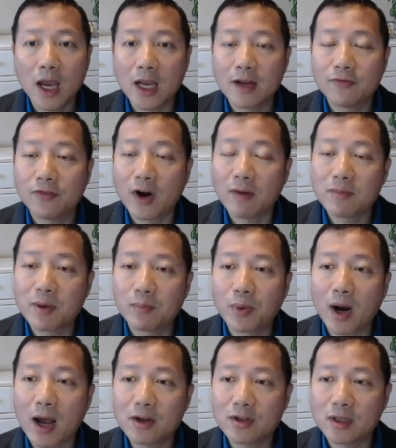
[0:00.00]
And from the
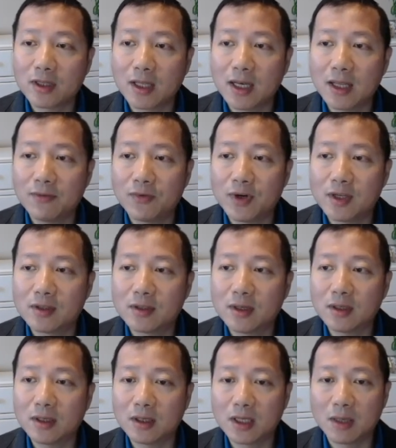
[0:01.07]
project delivery
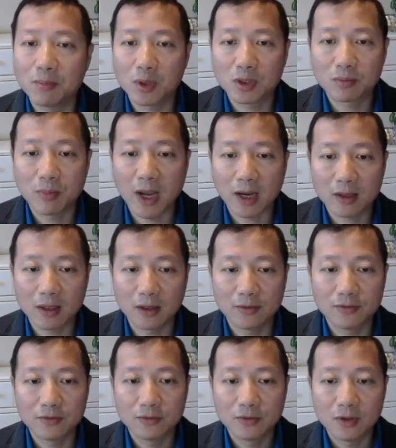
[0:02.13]
certainty
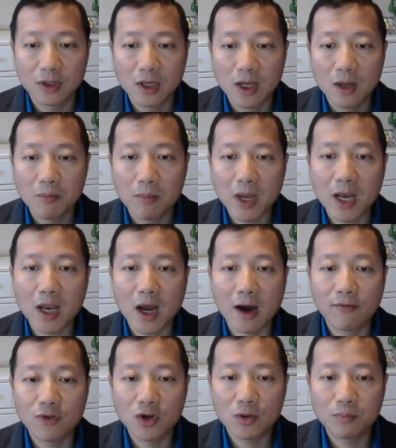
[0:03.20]
perspective, many
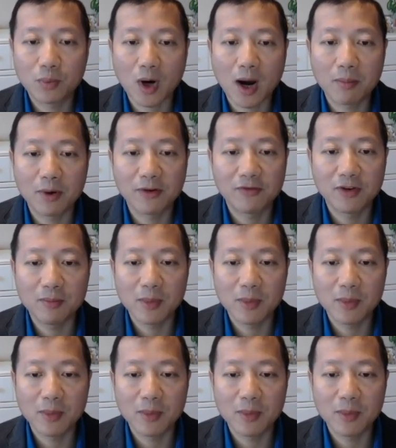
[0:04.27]
of you are probably